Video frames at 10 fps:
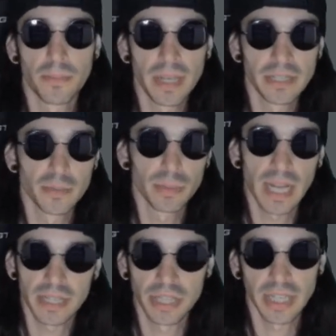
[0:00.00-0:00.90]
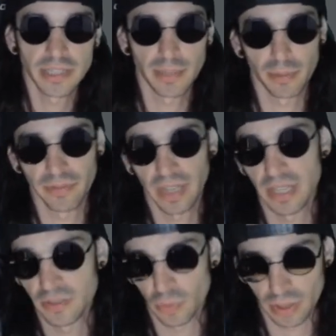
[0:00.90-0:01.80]
major blockchains and
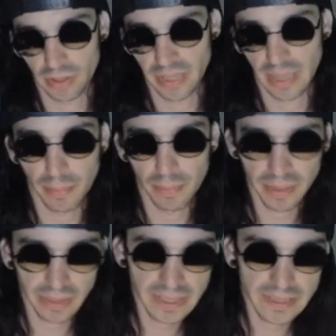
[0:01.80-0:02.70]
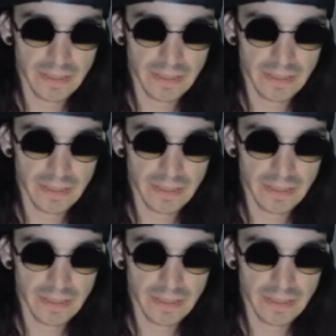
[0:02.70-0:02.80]
provides wallet capabilities.